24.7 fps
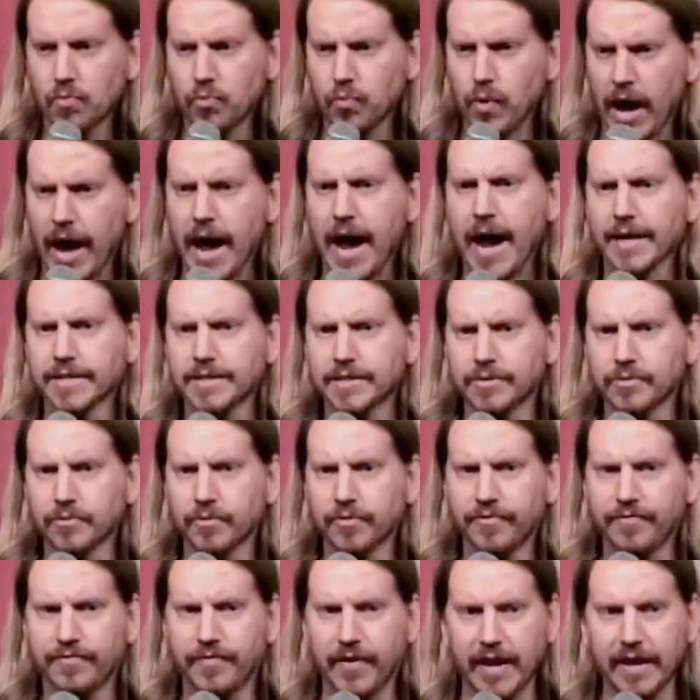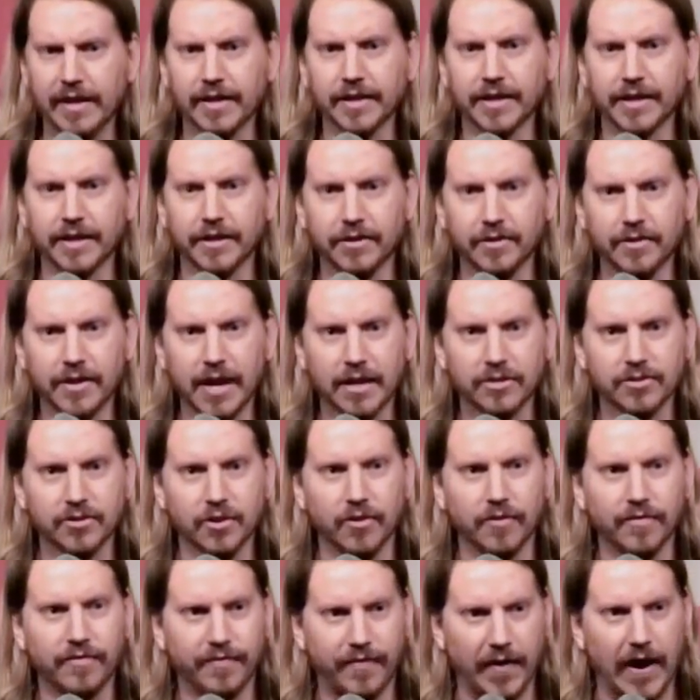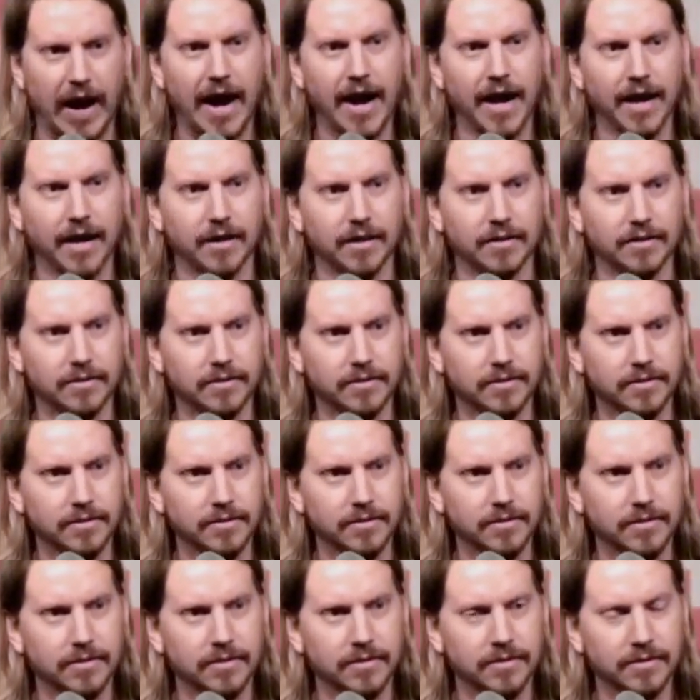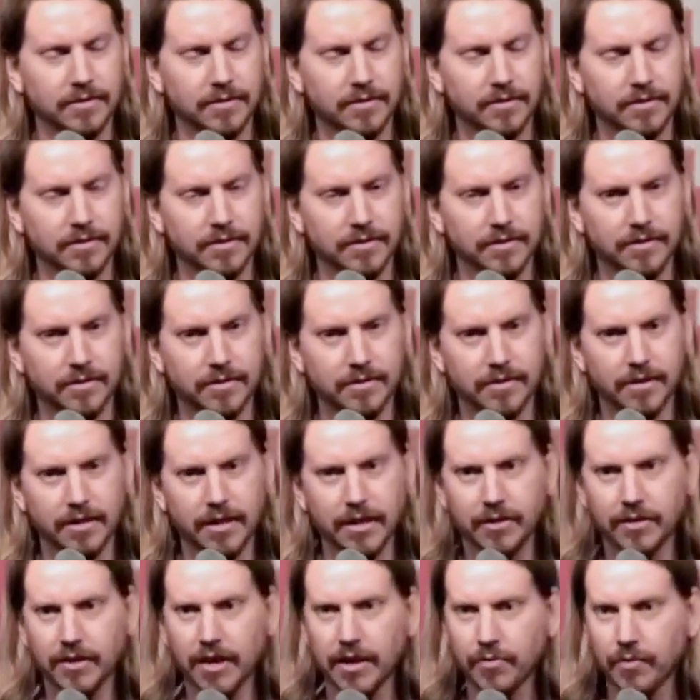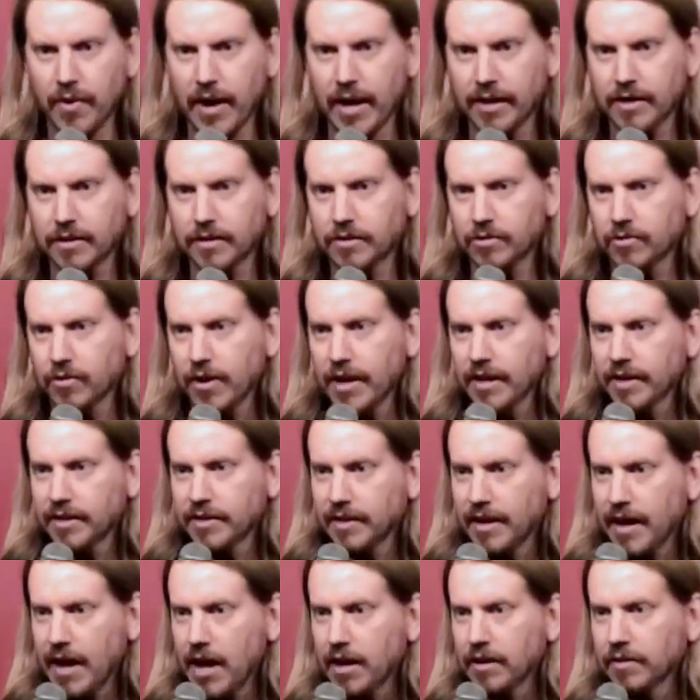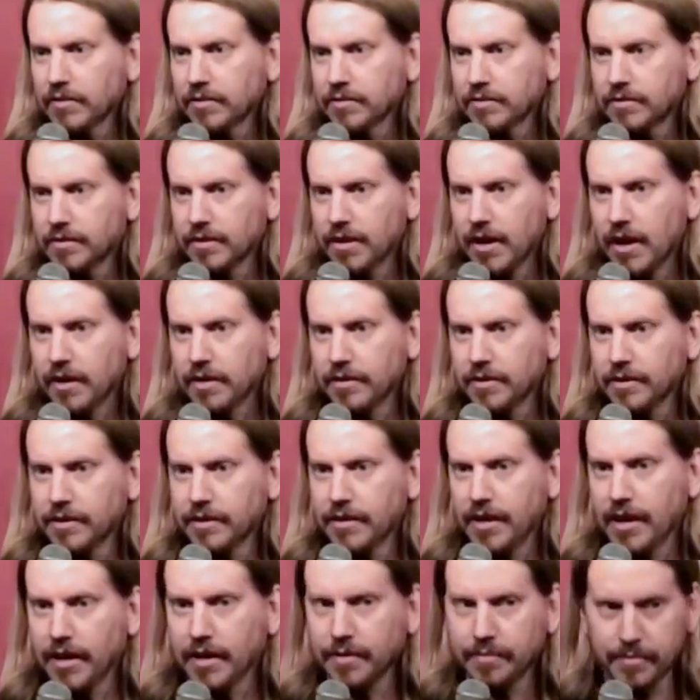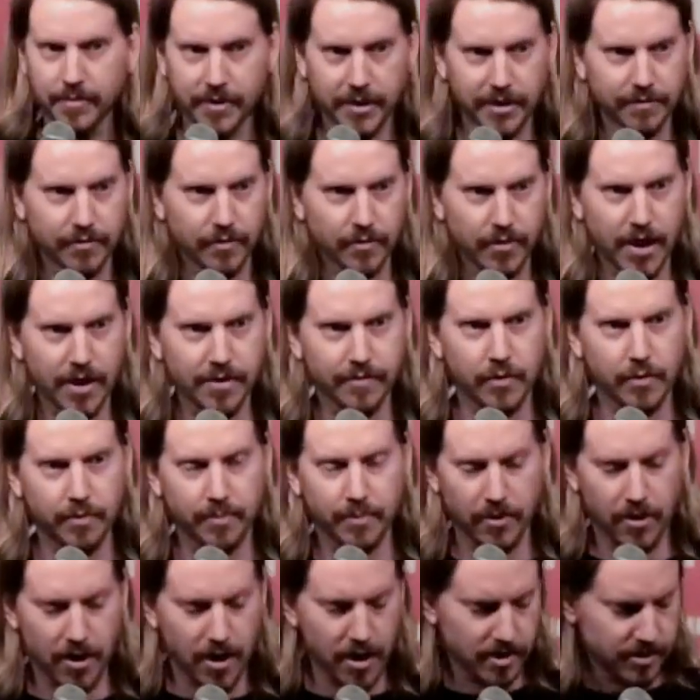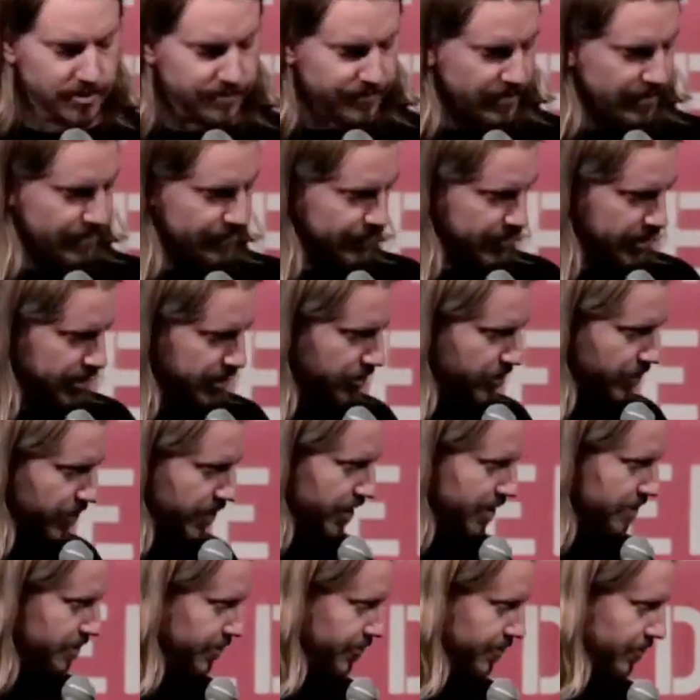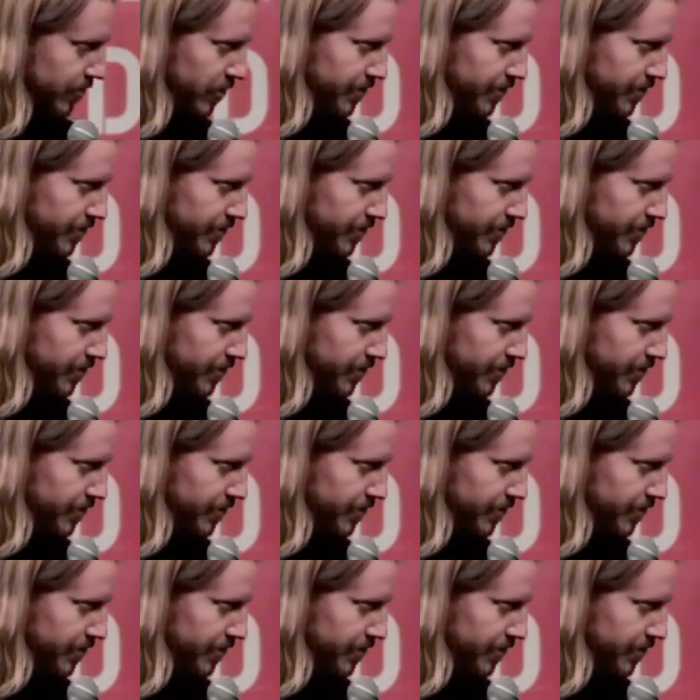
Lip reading: Right, feeling it. You guys are on fire. Yeah. They cranked it out tonight, didn't they? Give a round of applause for everybody.